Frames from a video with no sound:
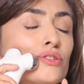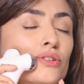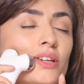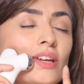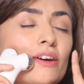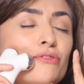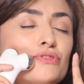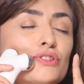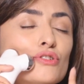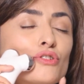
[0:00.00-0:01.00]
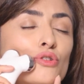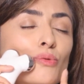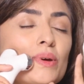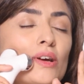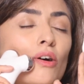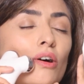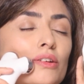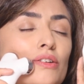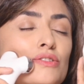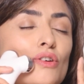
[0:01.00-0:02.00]
to lift droopy
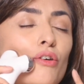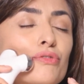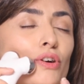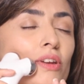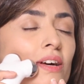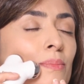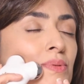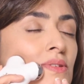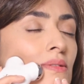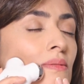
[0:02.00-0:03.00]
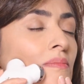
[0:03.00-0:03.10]
corners of your lips.